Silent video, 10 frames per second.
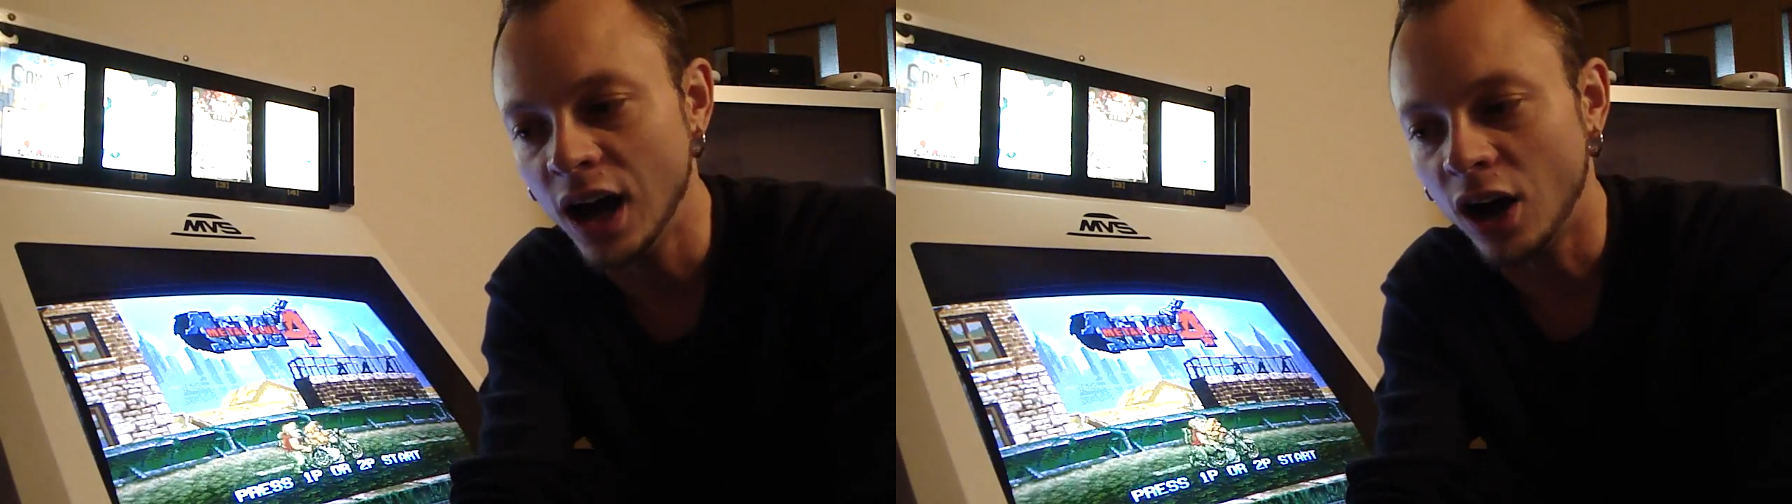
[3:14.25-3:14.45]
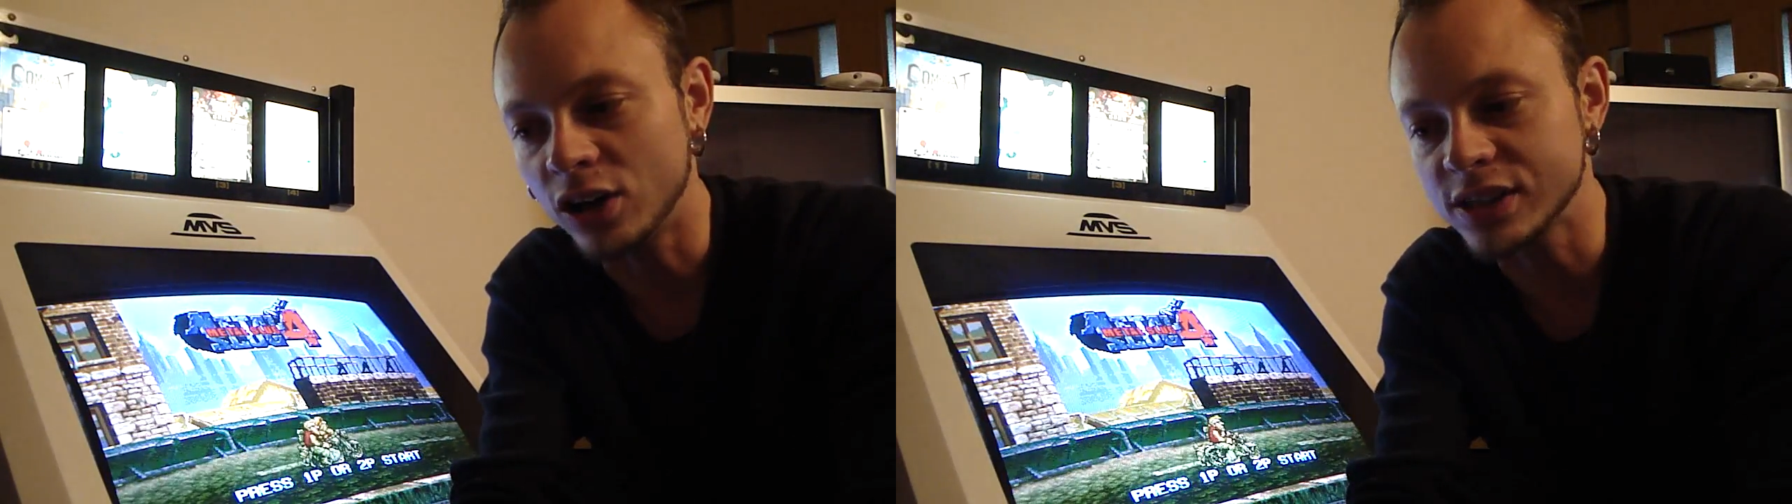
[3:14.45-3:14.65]

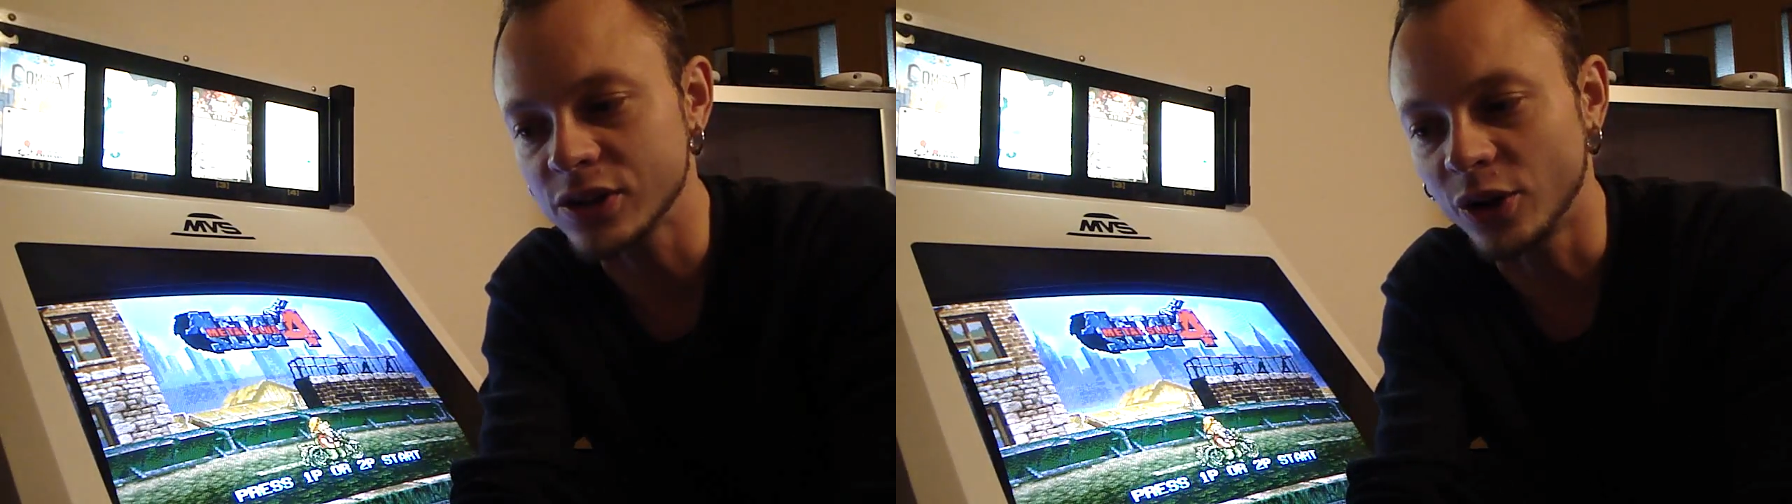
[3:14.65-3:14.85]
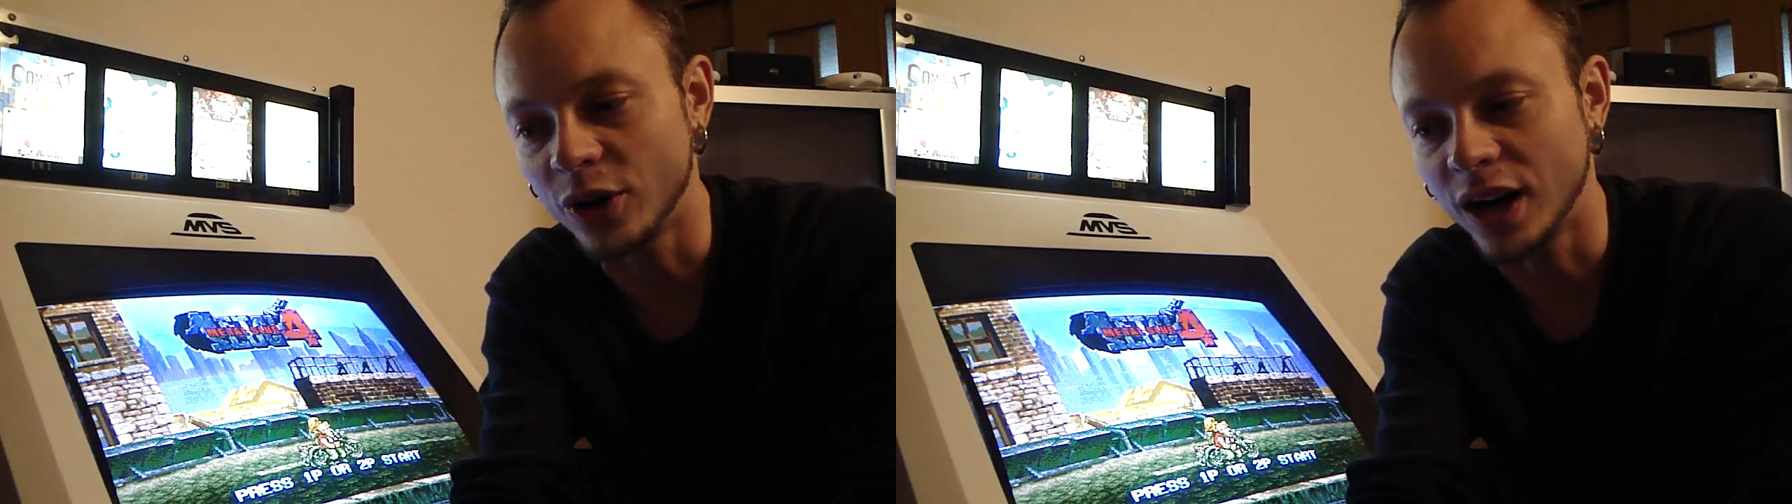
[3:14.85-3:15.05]

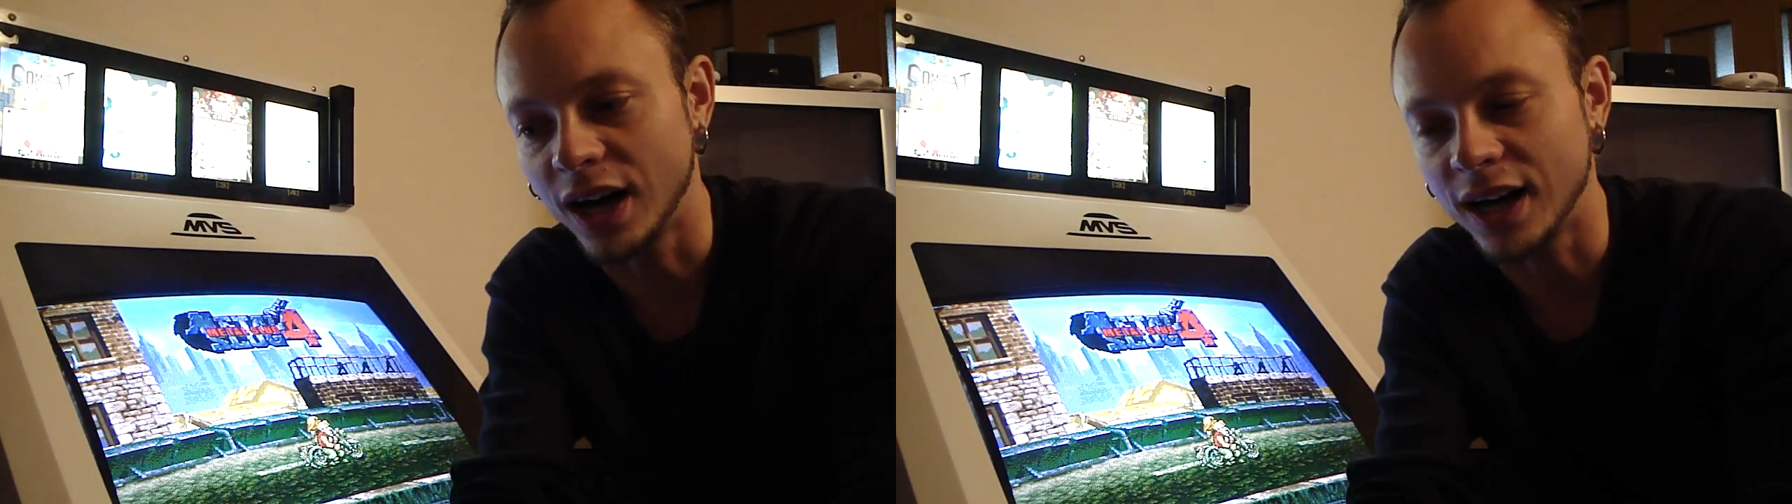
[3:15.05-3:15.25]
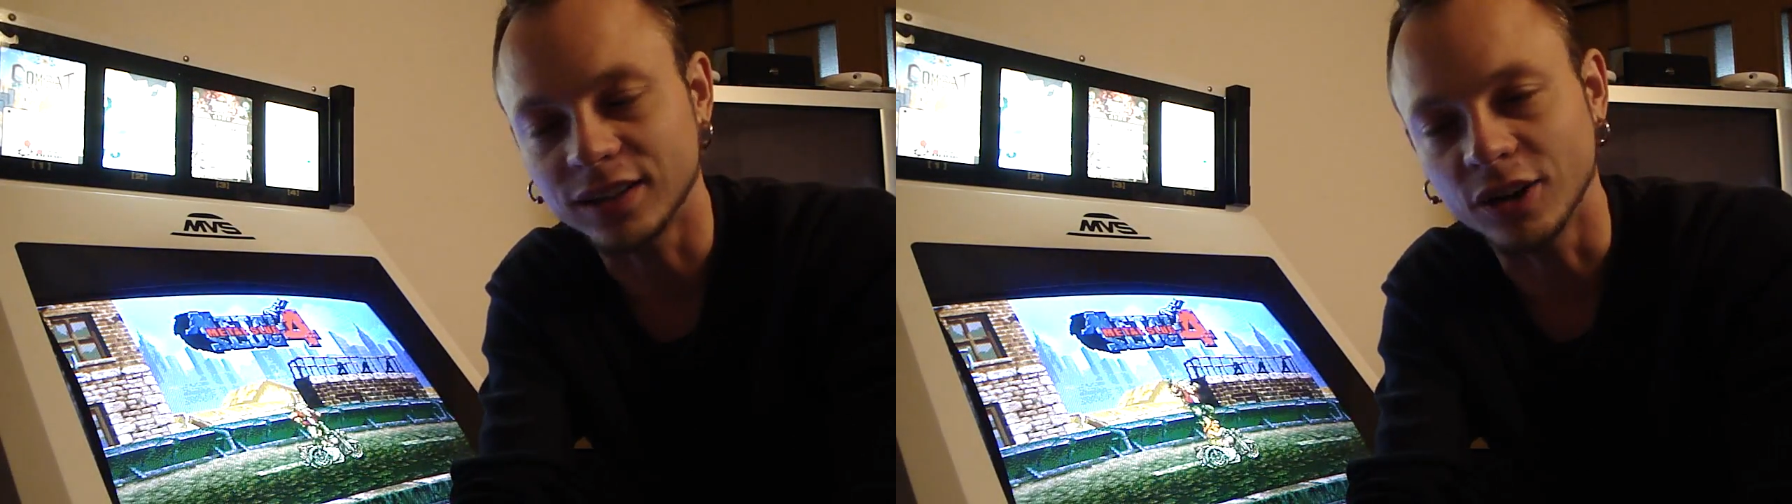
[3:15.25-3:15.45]
Also,
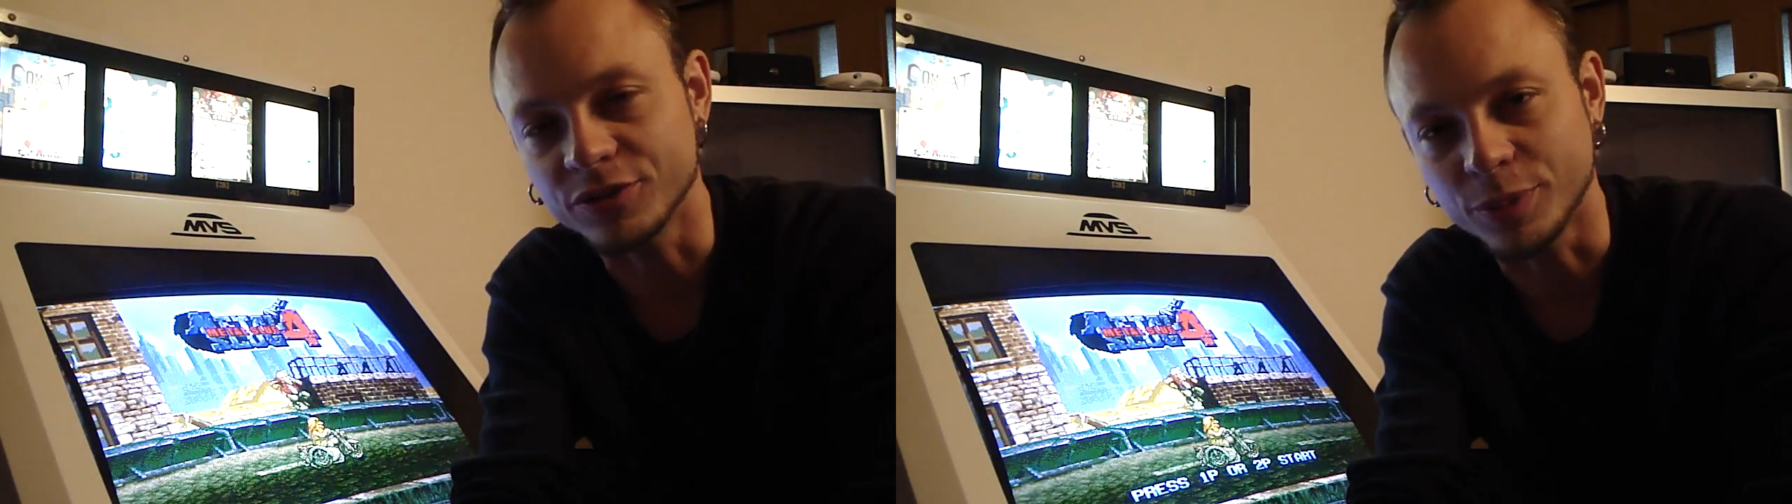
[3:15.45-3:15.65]
I loved